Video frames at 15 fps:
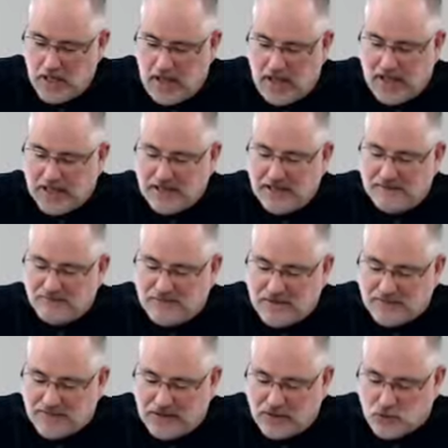And in
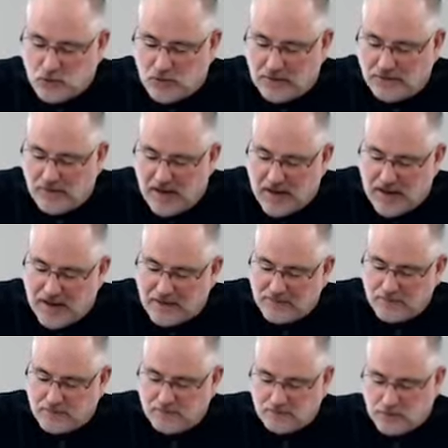
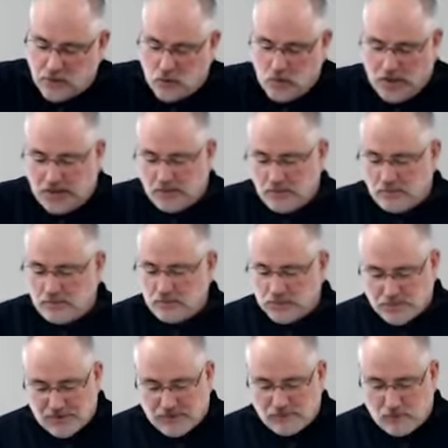1525, the Queen
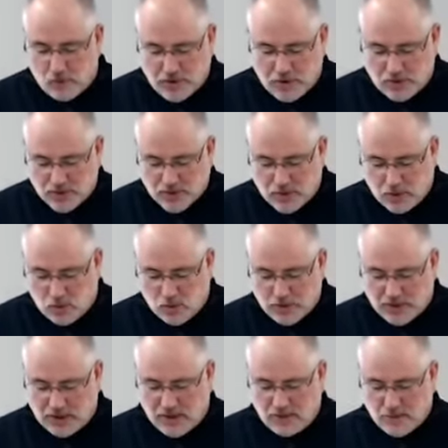was about 40 years old,
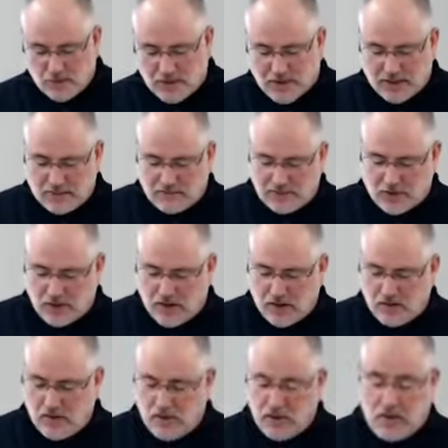and Henry began to figure
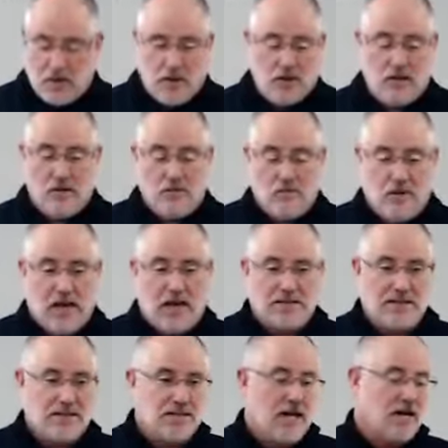out,
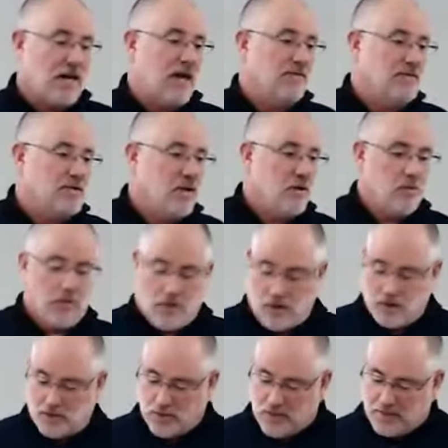realize he's not going to have a son with
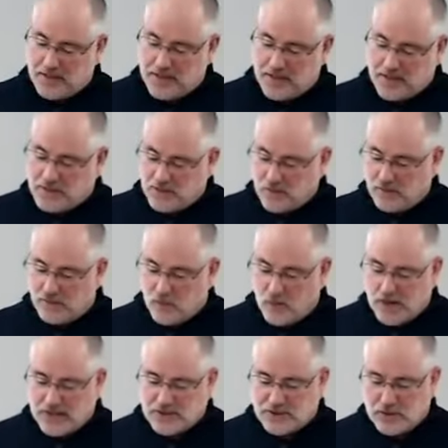her, so he begins to look for
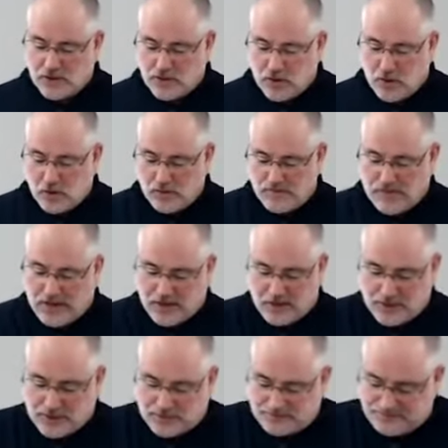ways to annul the
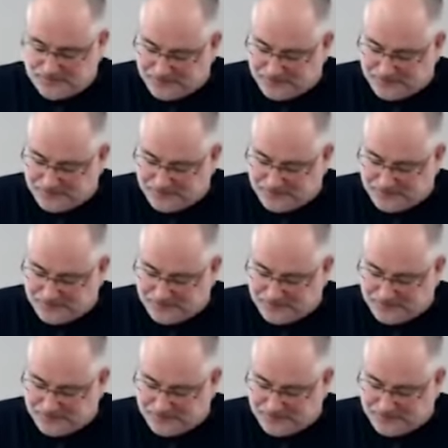marriage.